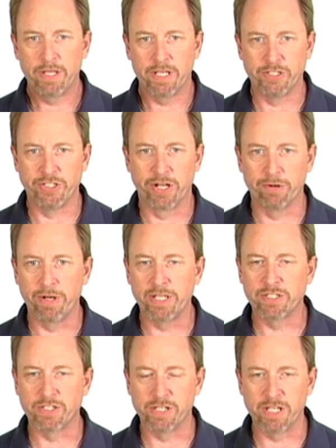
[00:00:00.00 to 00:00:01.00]
It
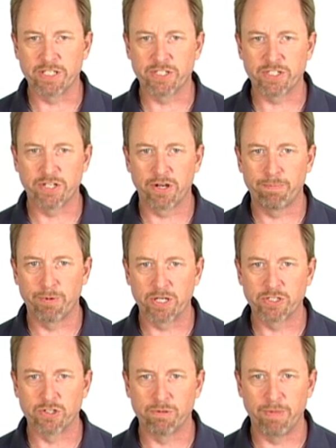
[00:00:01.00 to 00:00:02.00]
generates the necessary
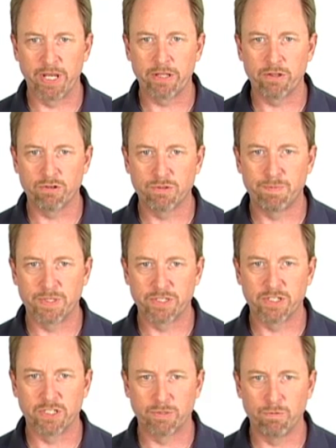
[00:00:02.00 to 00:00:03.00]
pressure to make those
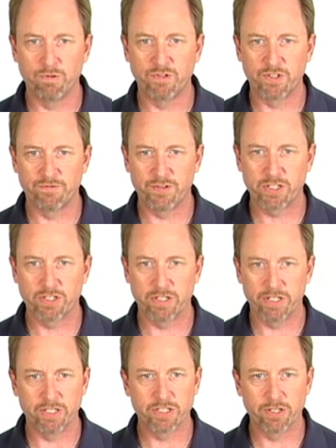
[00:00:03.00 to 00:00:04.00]
pistons move
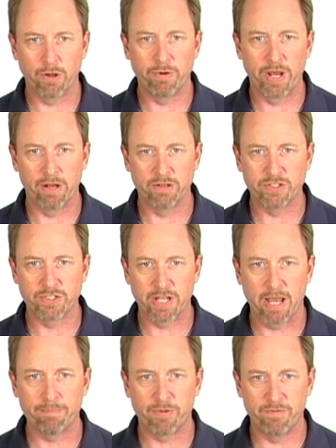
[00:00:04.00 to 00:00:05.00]
sufficiently to slow down and
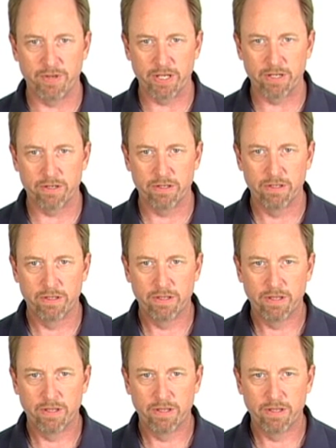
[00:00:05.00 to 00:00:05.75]
stop the vehicle.